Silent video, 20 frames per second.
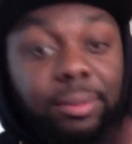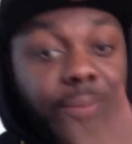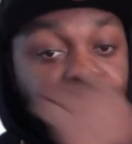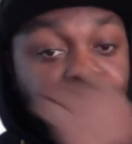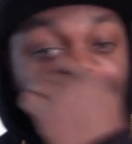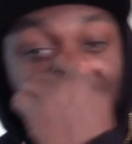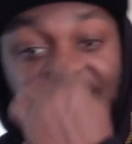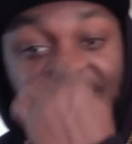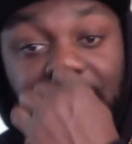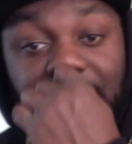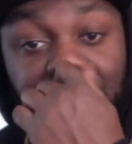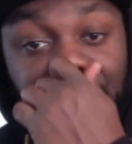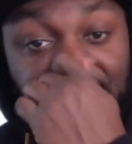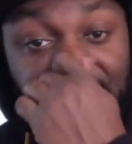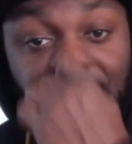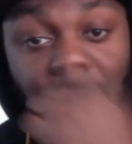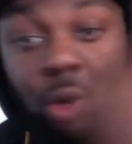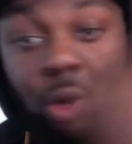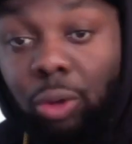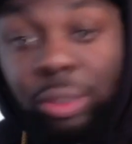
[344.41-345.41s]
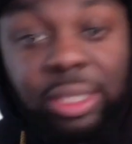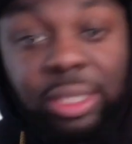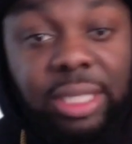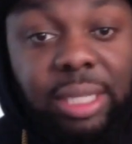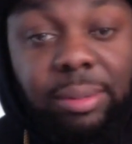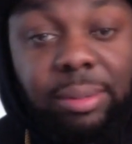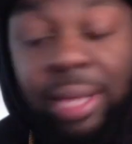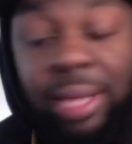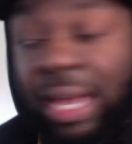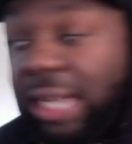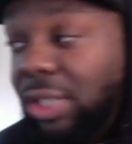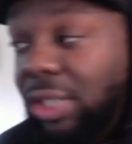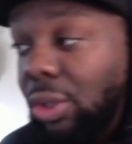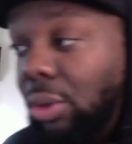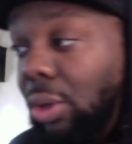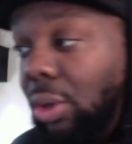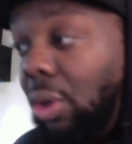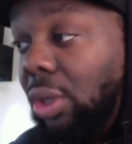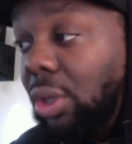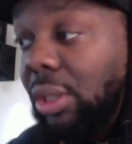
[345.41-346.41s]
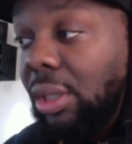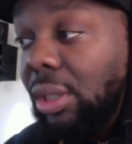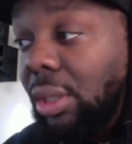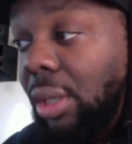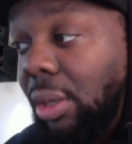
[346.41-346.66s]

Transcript: The only team that has no loss and